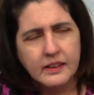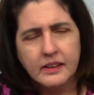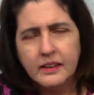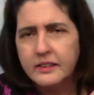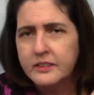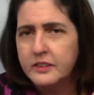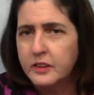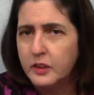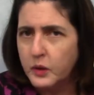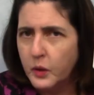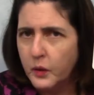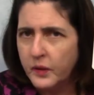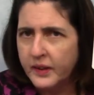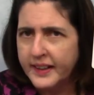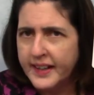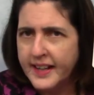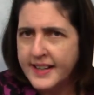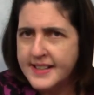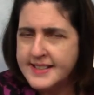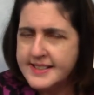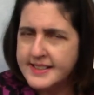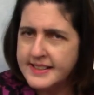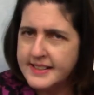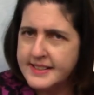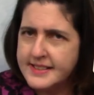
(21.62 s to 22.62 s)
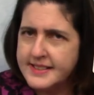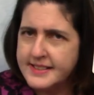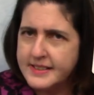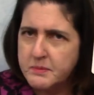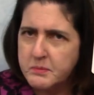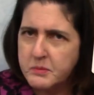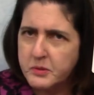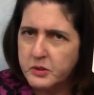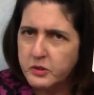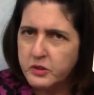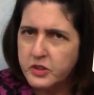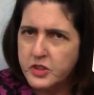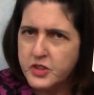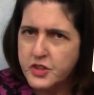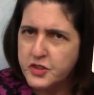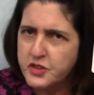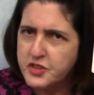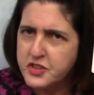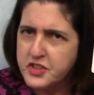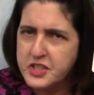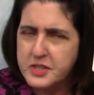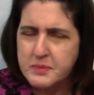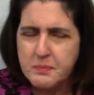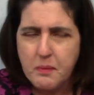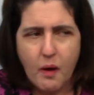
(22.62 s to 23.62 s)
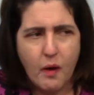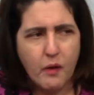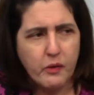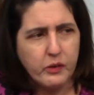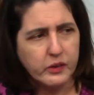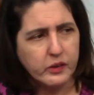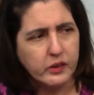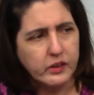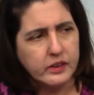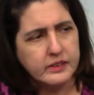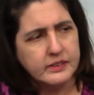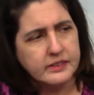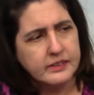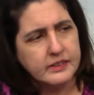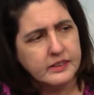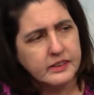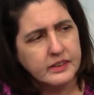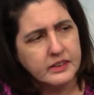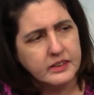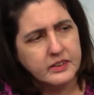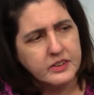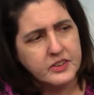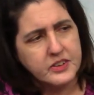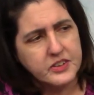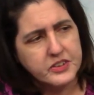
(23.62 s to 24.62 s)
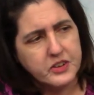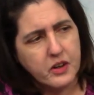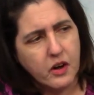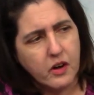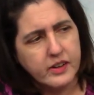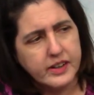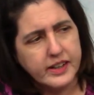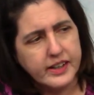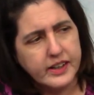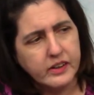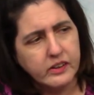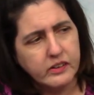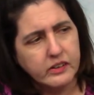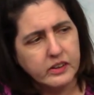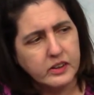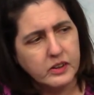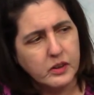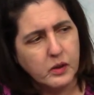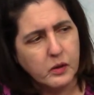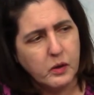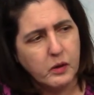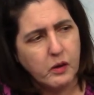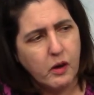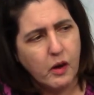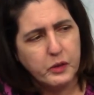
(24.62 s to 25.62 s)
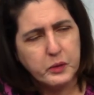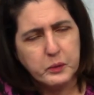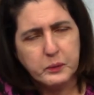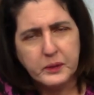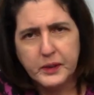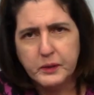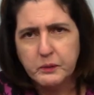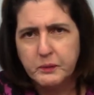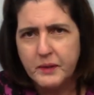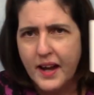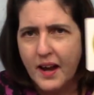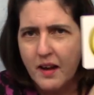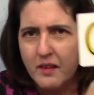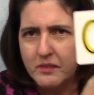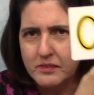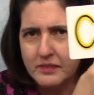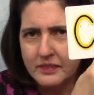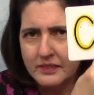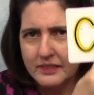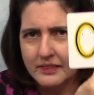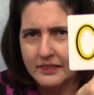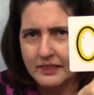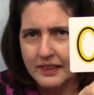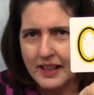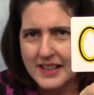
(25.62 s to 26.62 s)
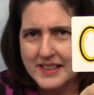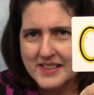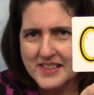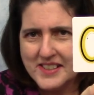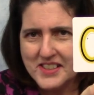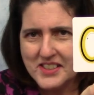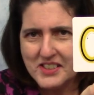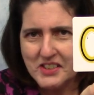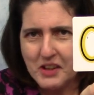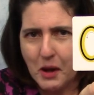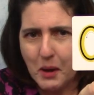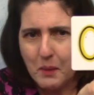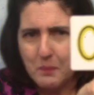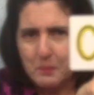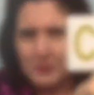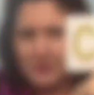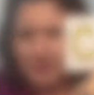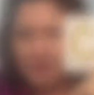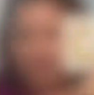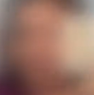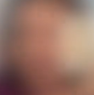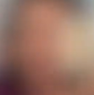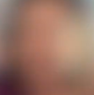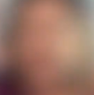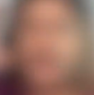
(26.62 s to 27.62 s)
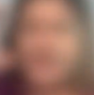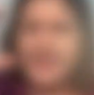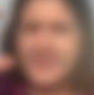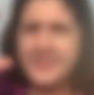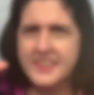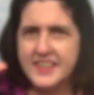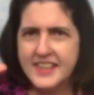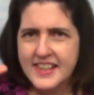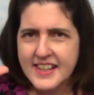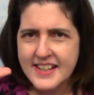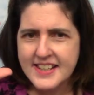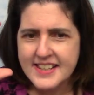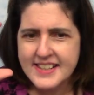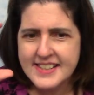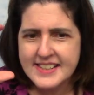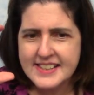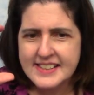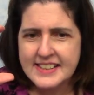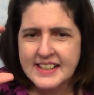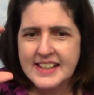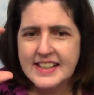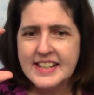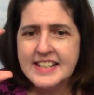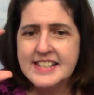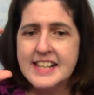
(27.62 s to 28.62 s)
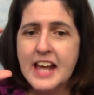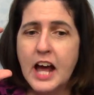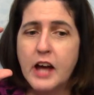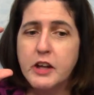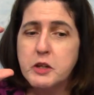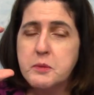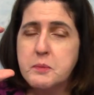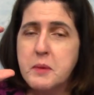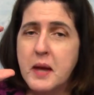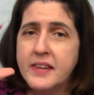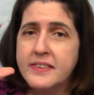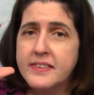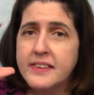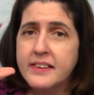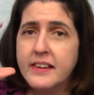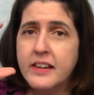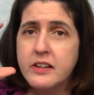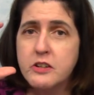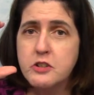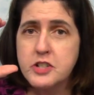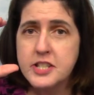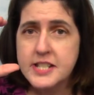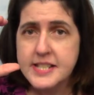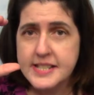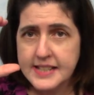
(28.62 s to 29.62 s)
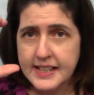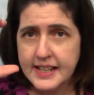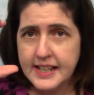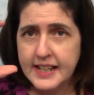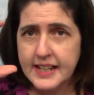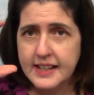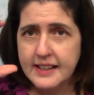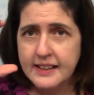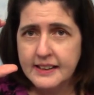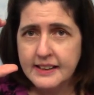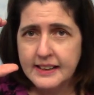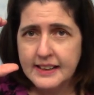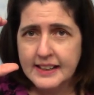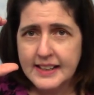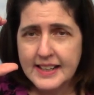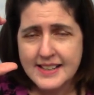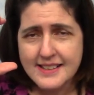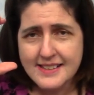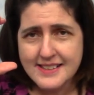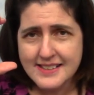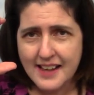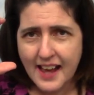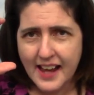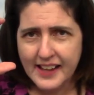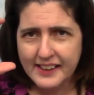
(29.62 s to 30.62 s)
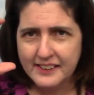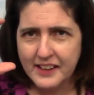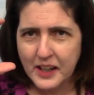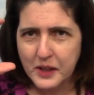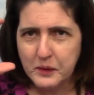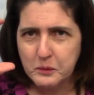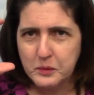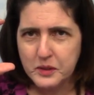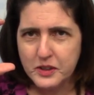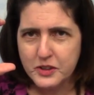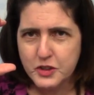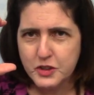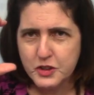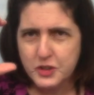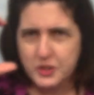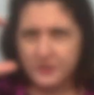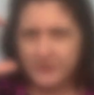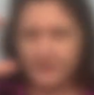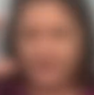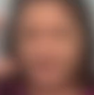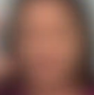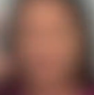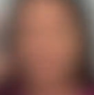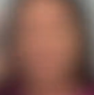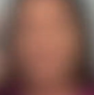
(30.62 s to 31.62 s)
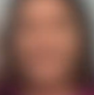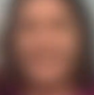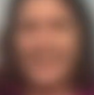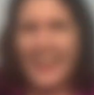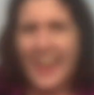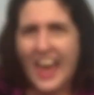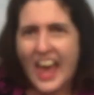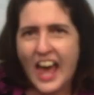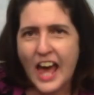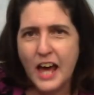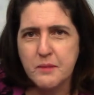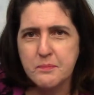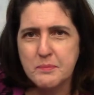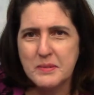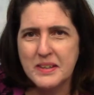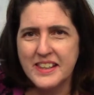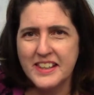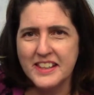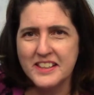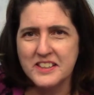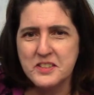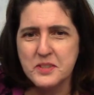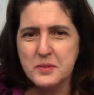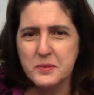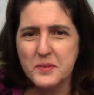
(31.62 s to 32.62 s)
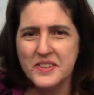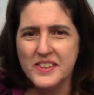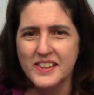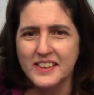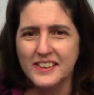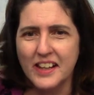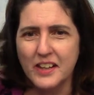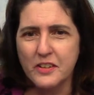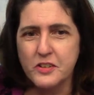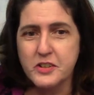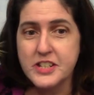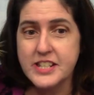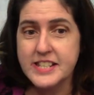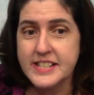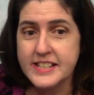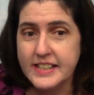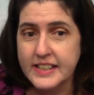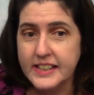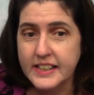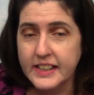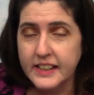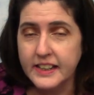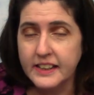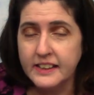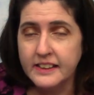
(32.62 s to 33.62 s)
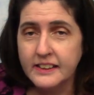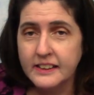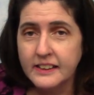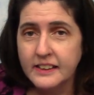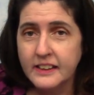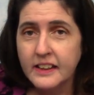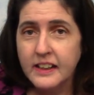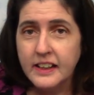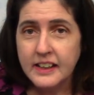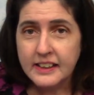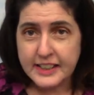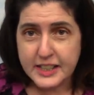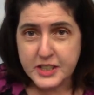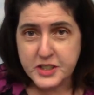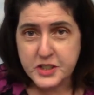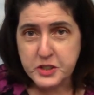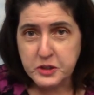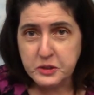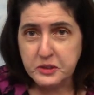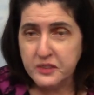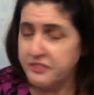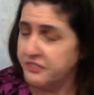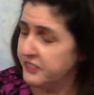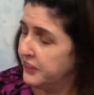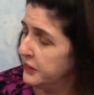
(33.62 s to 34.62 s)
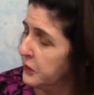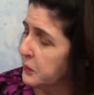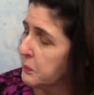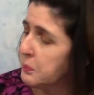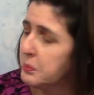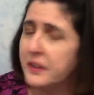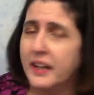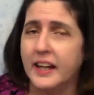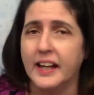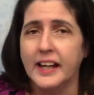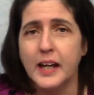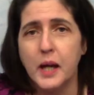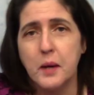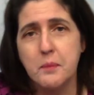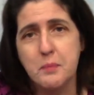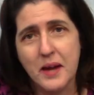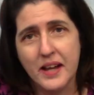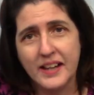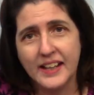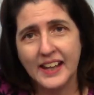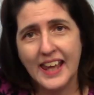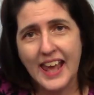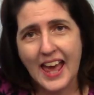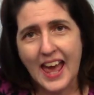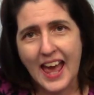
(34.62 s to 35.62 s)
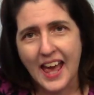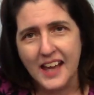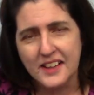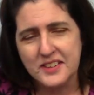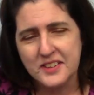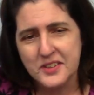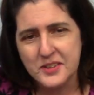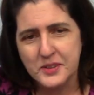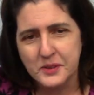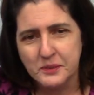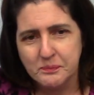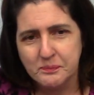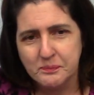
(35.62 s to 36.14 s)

The lowercase c is similar, it's just smaller. Start here and go all the way around and stop. This is how you make the letter C in sign language. Cat begins with the letter C. Let's do a finger play about a cat.